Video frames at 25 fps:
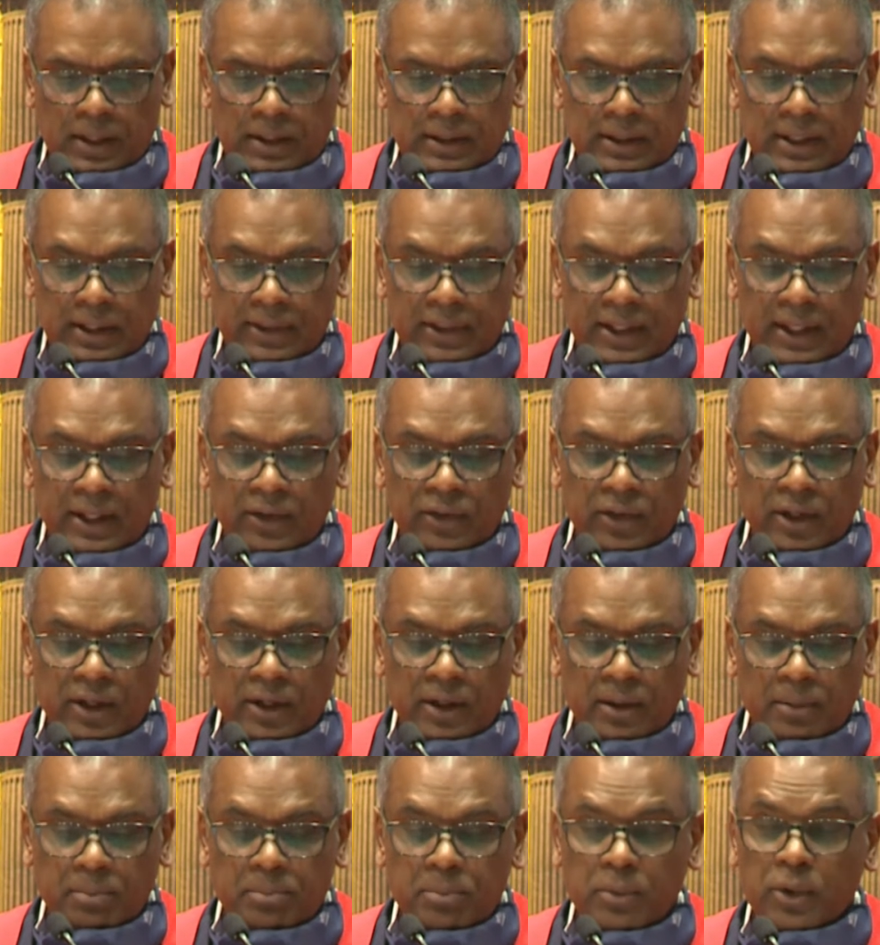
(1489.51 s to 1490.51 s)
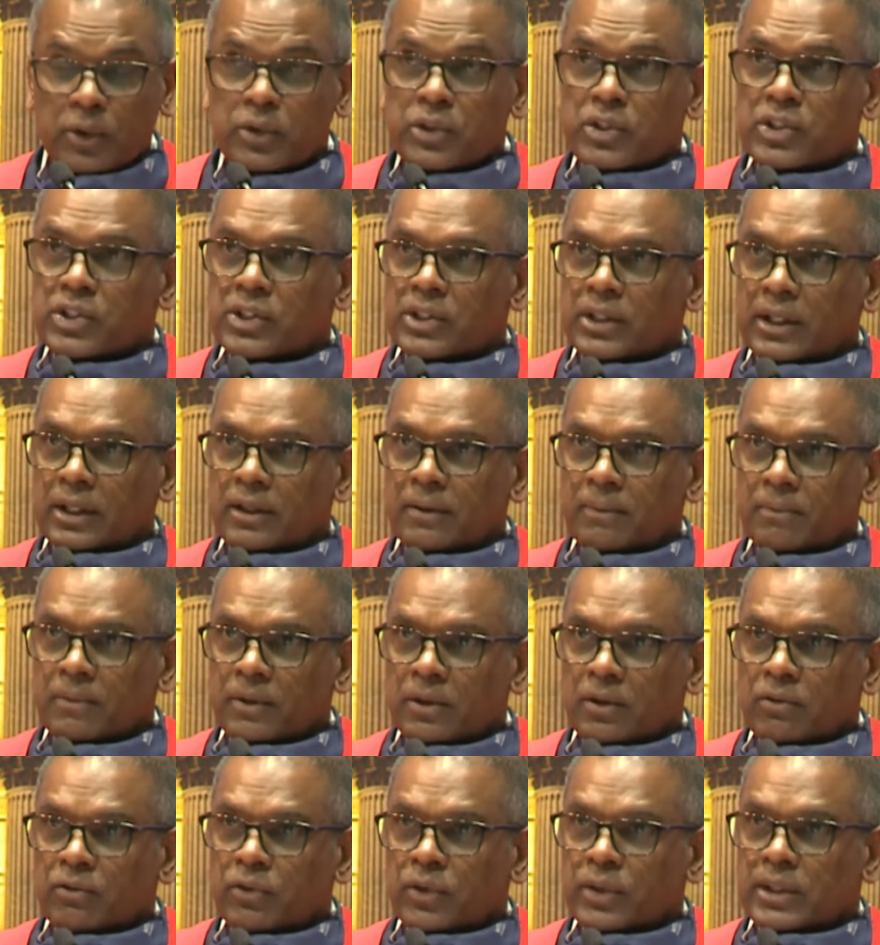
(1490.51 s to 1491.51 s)
Nadira Munshi
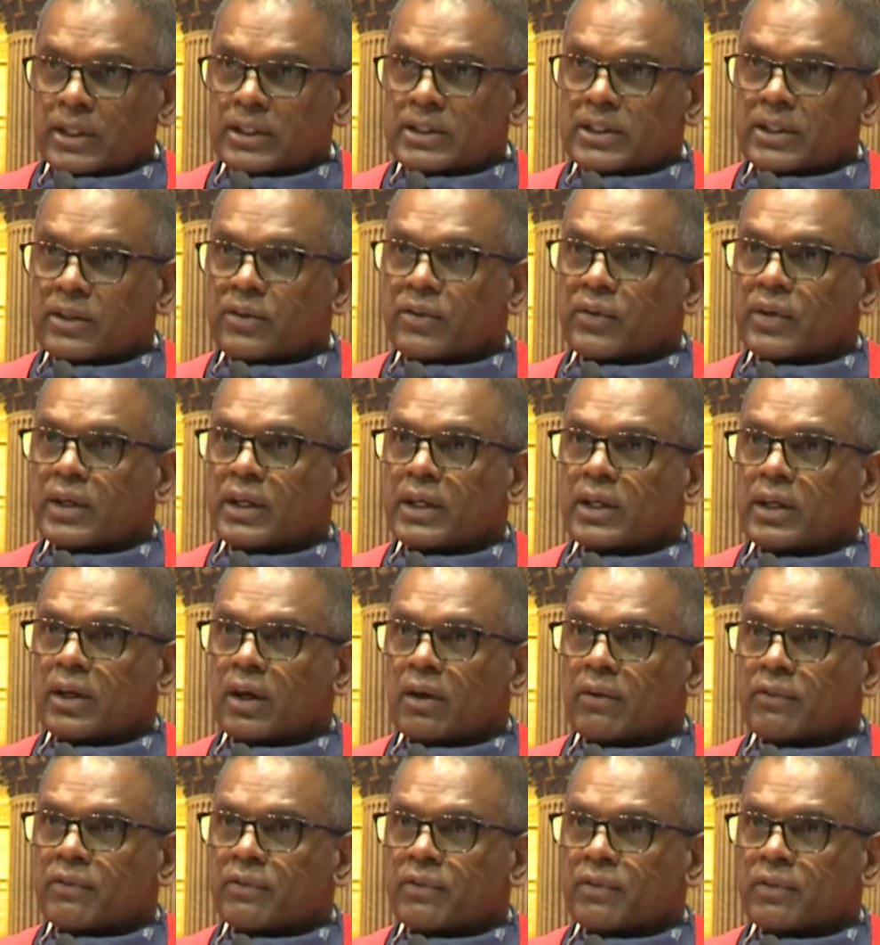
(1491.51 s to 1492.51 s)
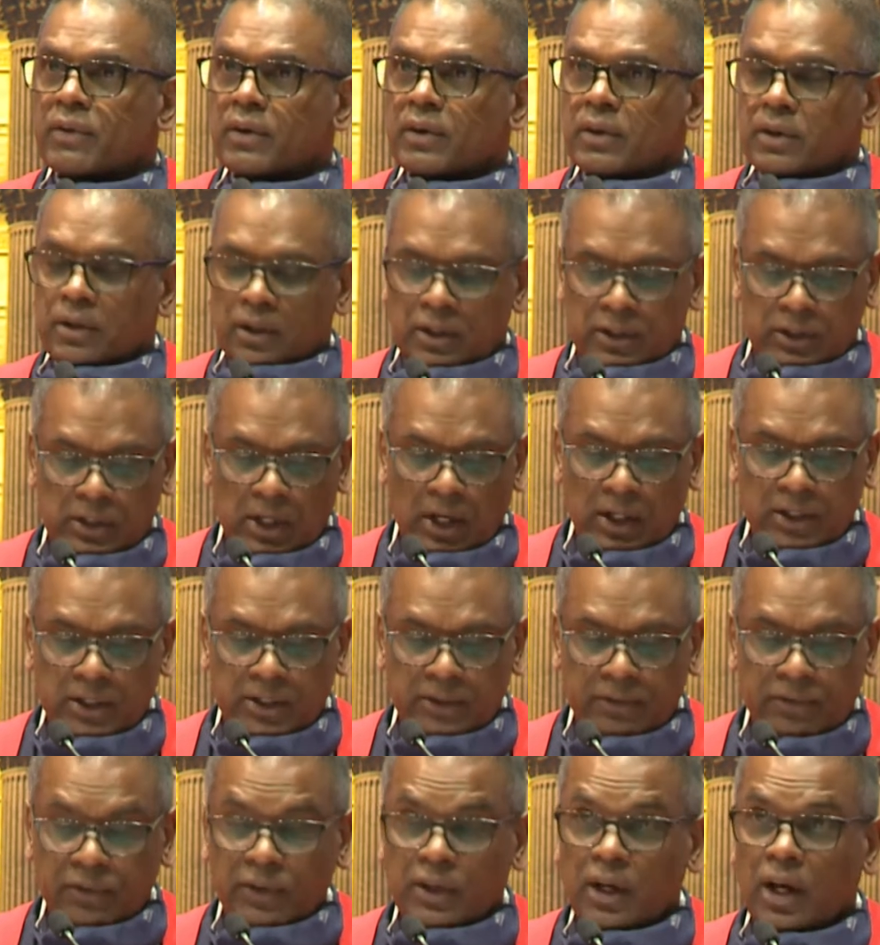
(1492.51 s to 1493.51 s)
for the degree of Doctor
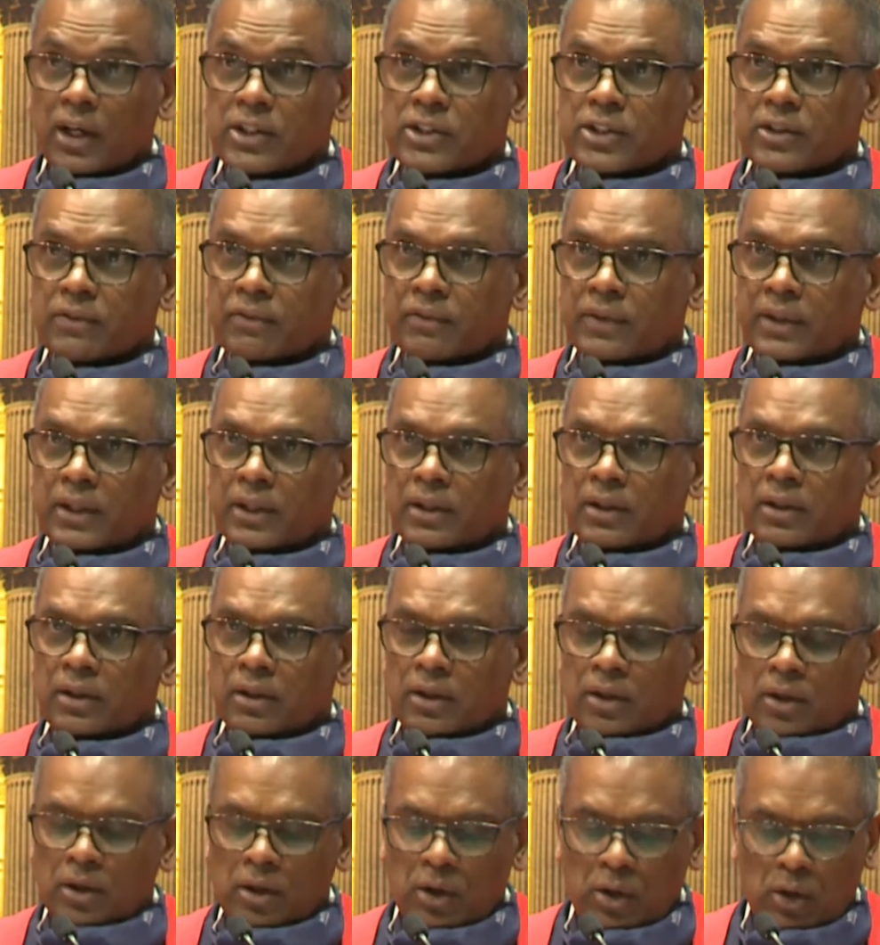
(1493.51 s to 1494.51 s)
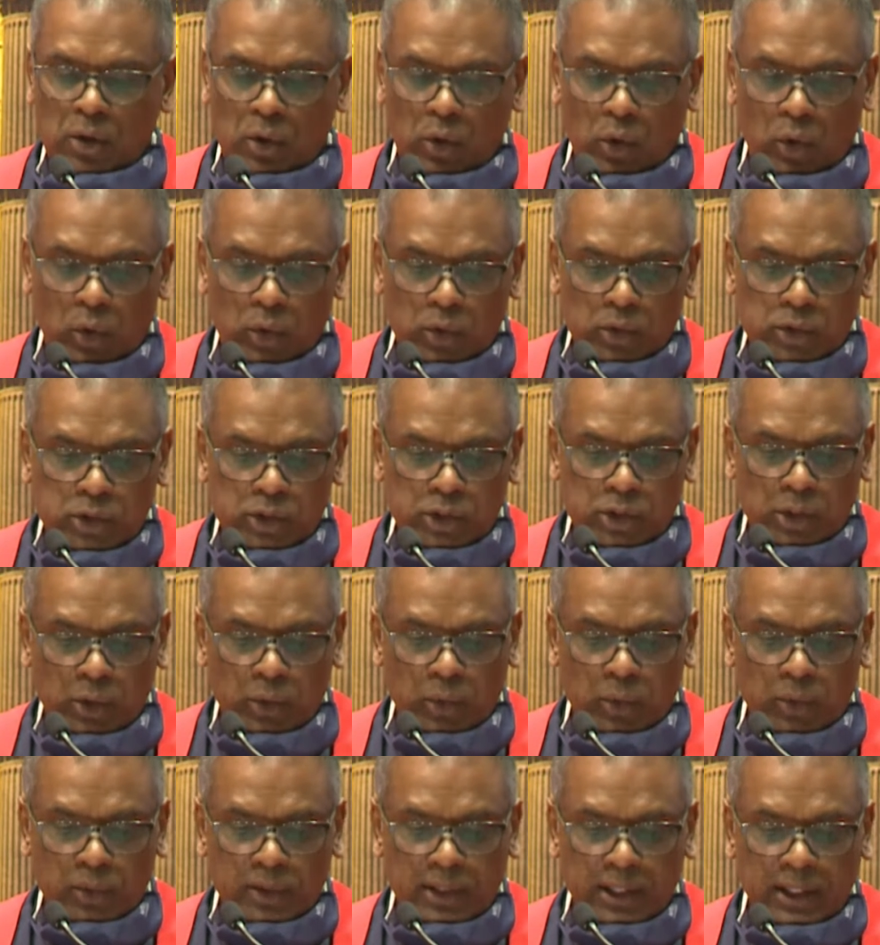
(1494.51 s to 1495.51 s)
of Philosophy,
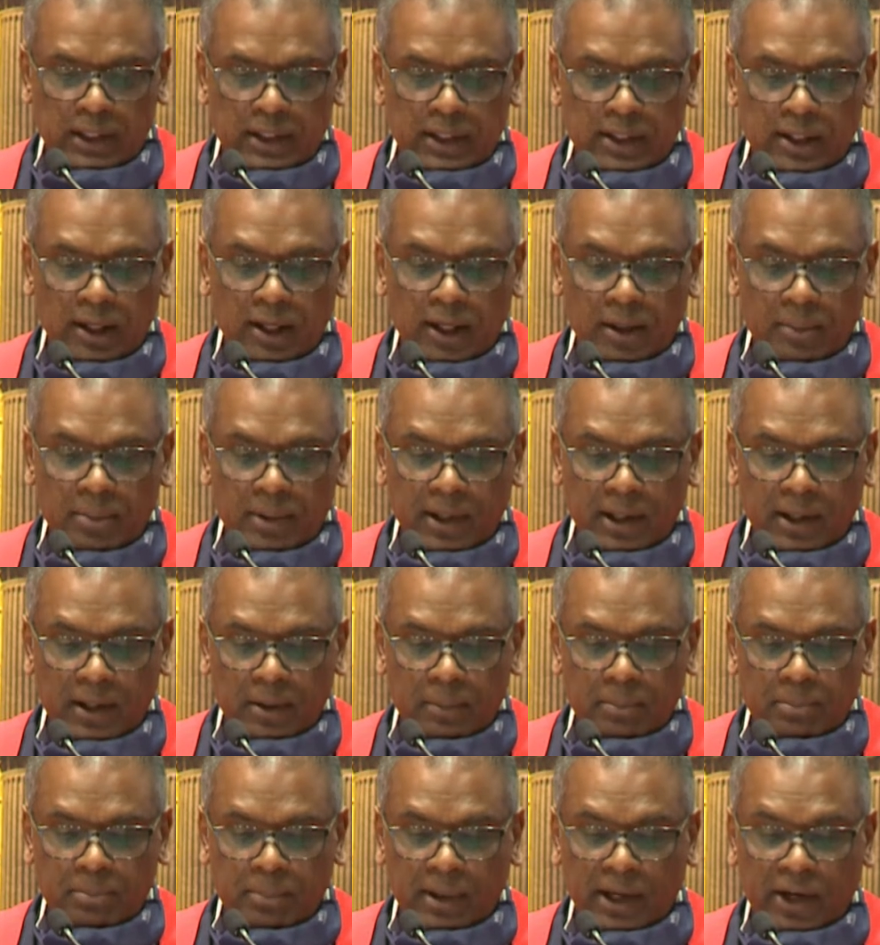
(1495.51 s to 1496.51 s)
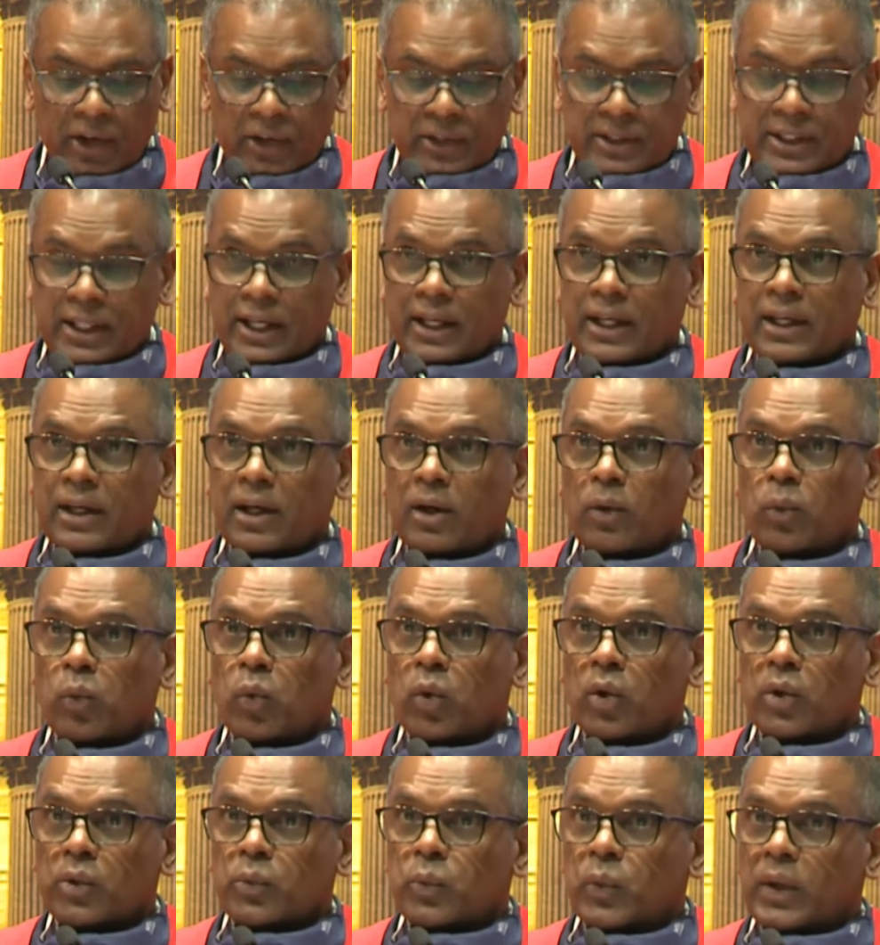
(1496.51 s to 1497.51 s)
also the Inkaba Biotech
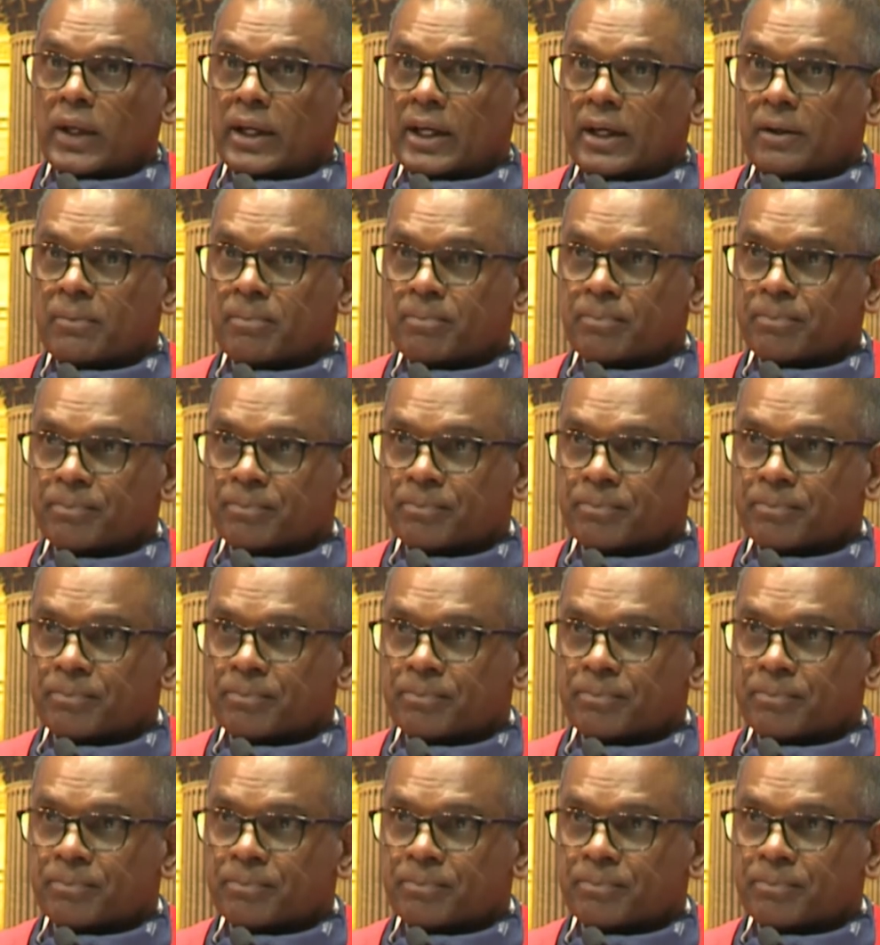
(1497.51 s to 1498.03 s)
Award winner.